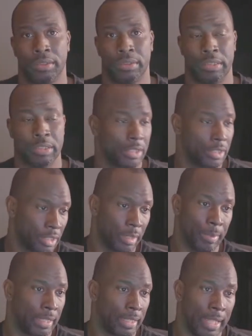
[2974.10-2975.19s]
you're, you're going to
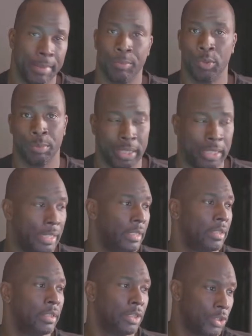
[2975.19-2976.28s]
make a lot more money
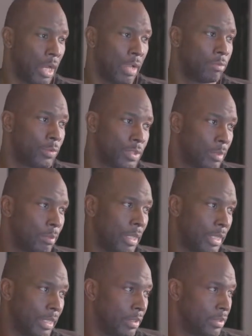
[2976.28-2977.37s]
driving with
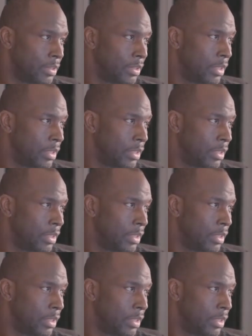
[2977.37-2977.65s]
somebody else